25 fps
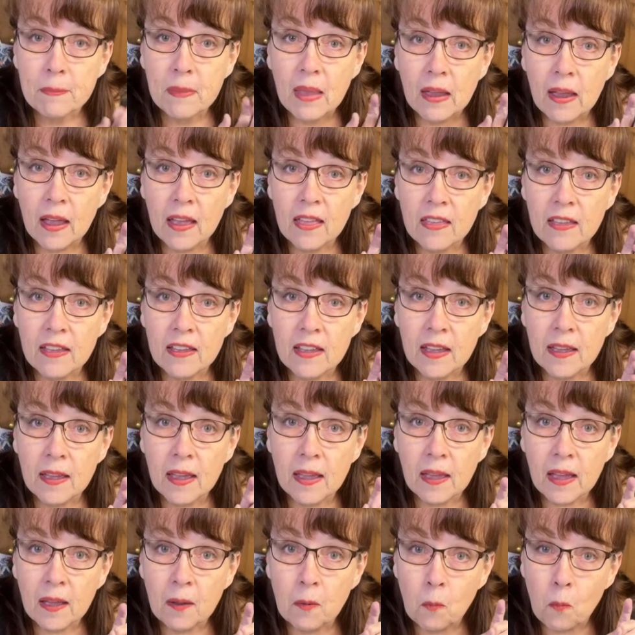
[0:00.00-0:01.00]
Not
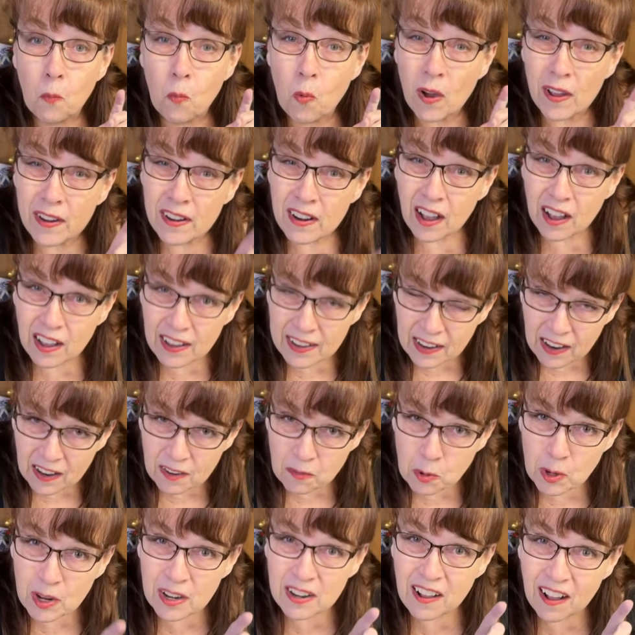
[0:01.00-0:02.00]
only is this
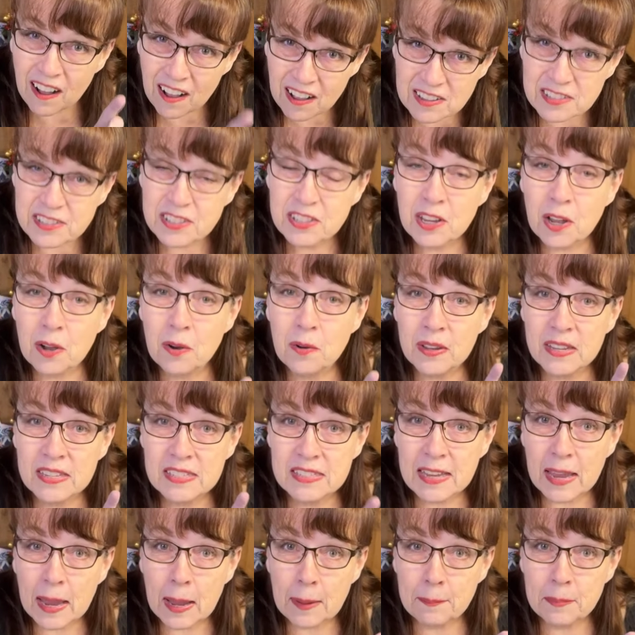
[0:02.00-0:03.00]
the end of
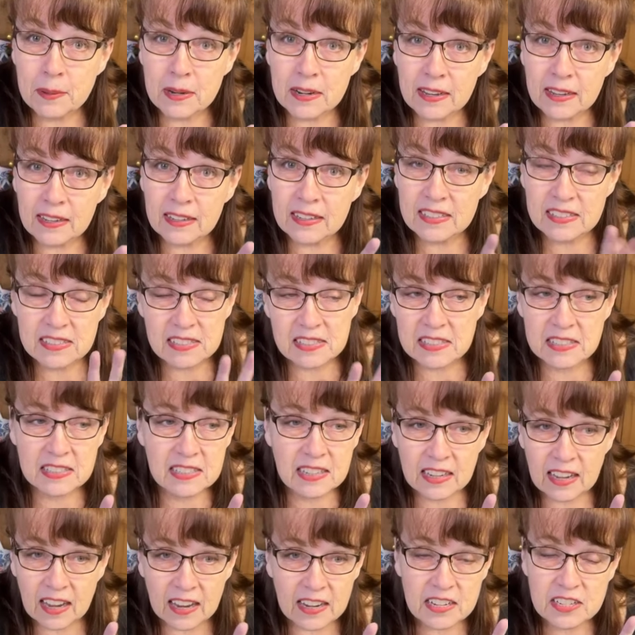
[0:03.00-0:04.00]
week 3
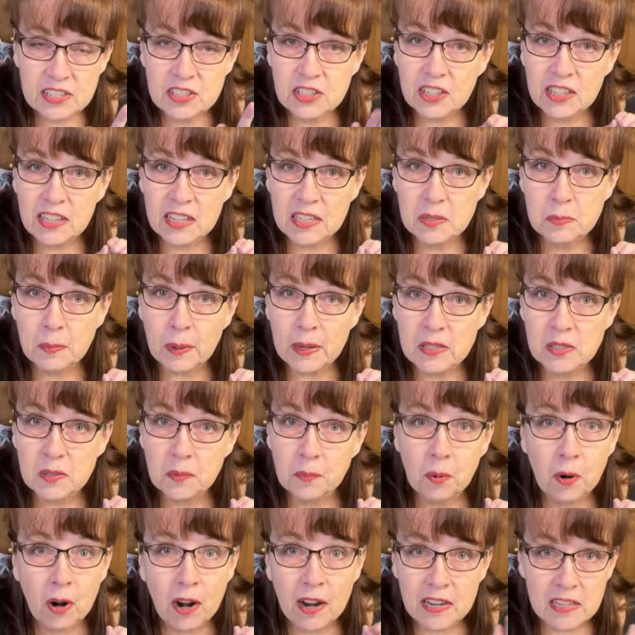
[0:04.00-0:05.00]
for our
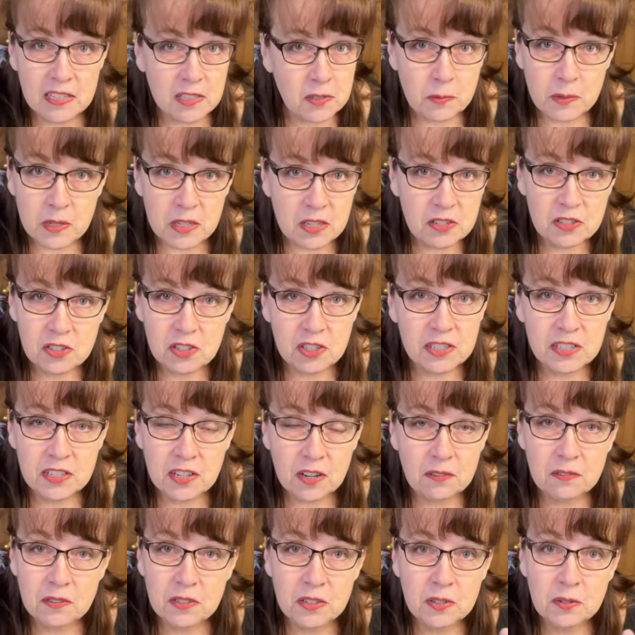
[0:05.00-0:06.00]
Black Friday
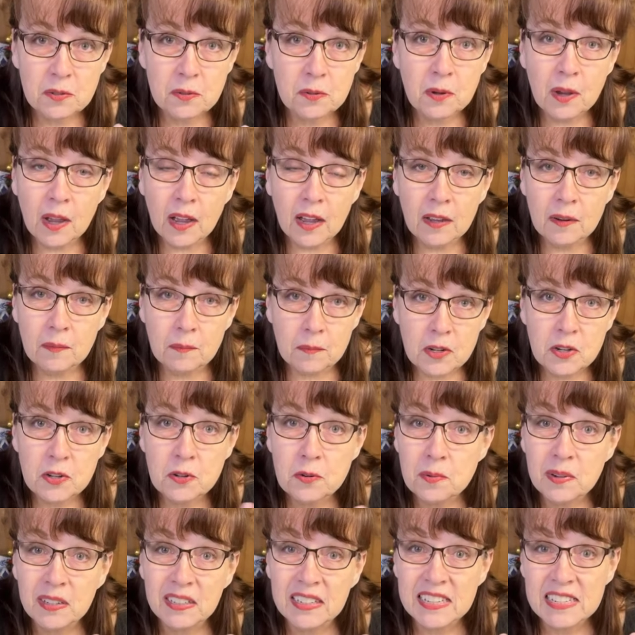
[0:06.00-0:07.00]
sales,
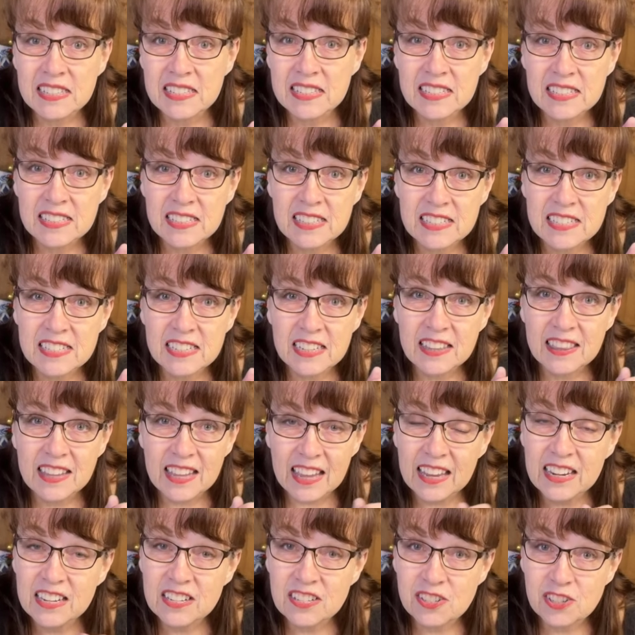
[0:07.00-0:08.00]
Black Friday month of
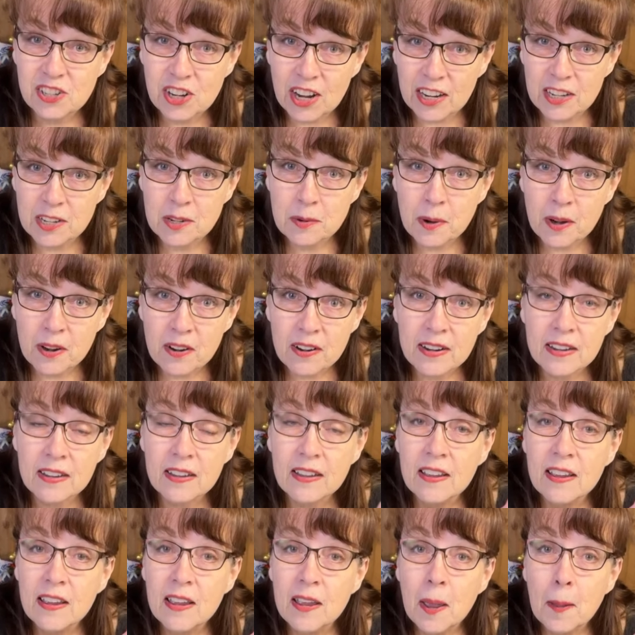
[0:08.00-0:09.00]
sales,
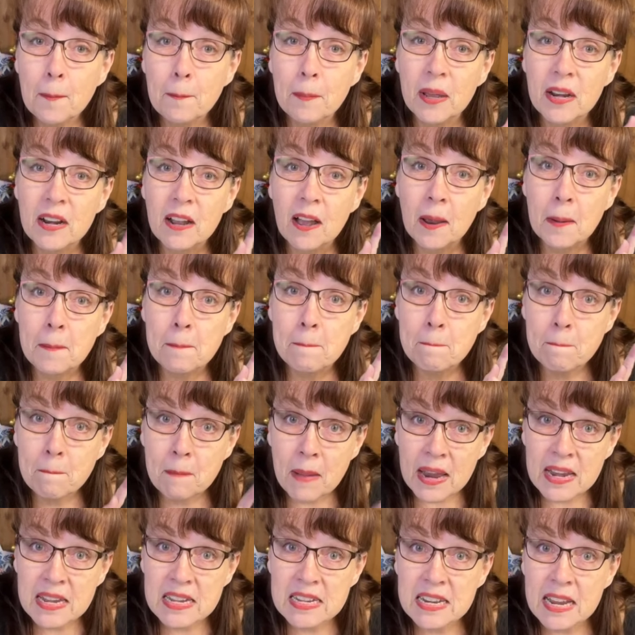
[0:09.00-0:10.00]
we've got a
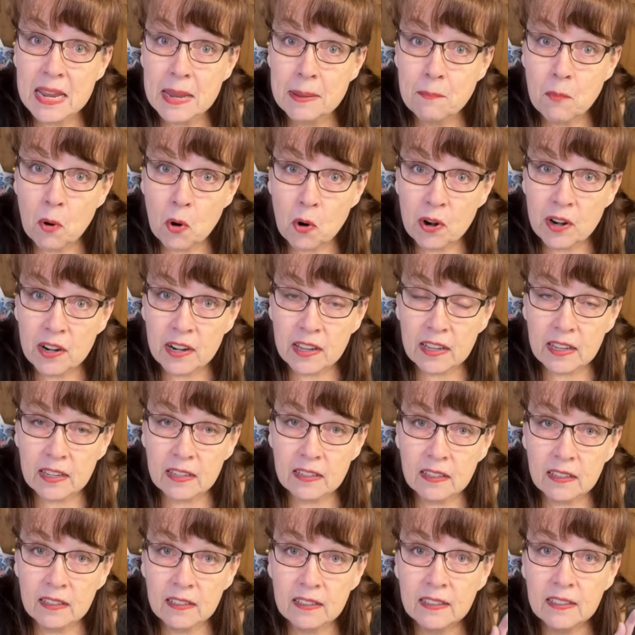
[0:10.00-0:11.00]
bunch of transfers
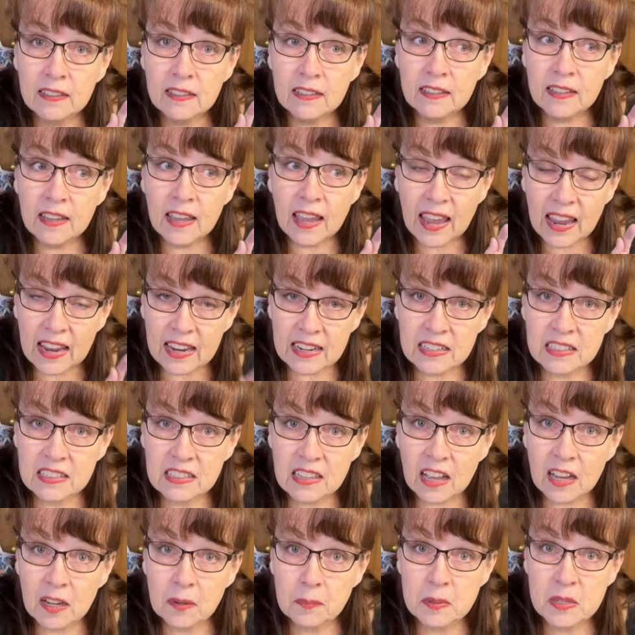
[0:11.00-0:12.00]
on sale
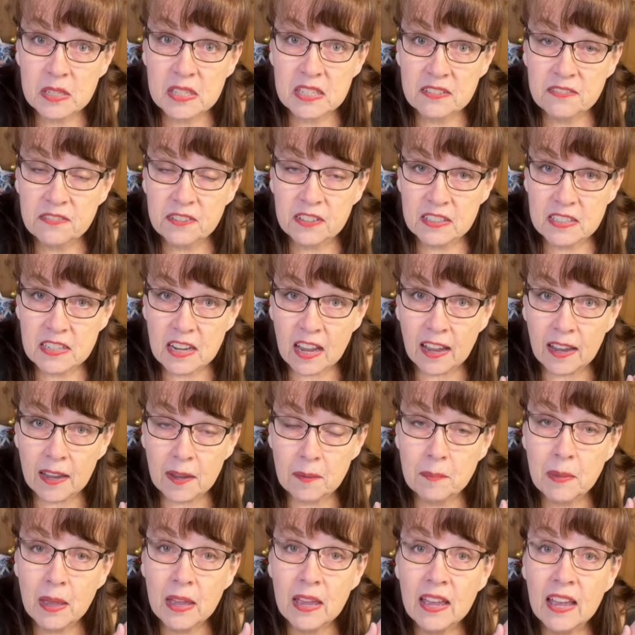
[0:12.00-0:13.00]
from 30
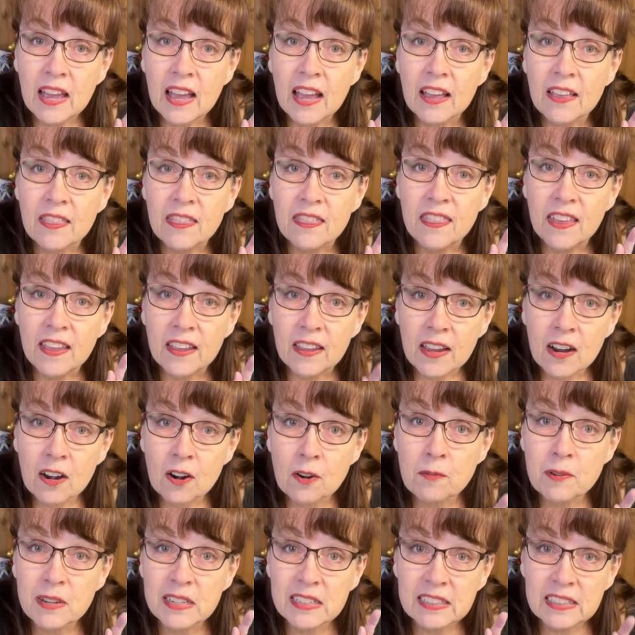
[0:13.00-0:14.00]
to 50%
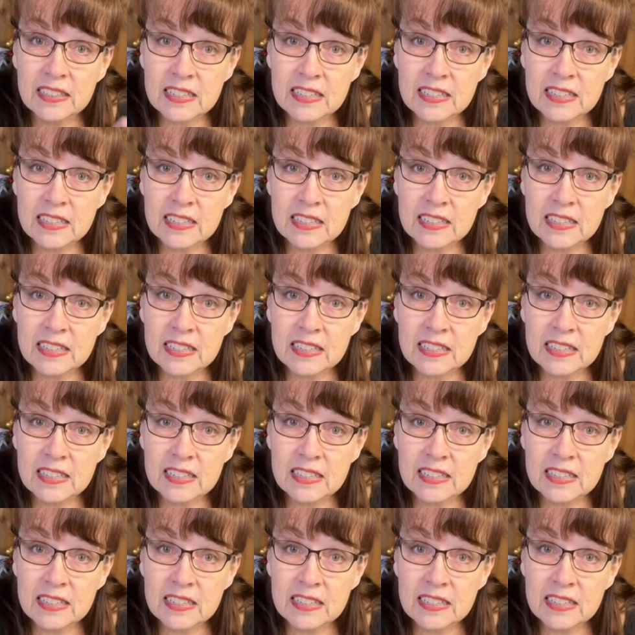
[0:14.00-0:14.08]
off.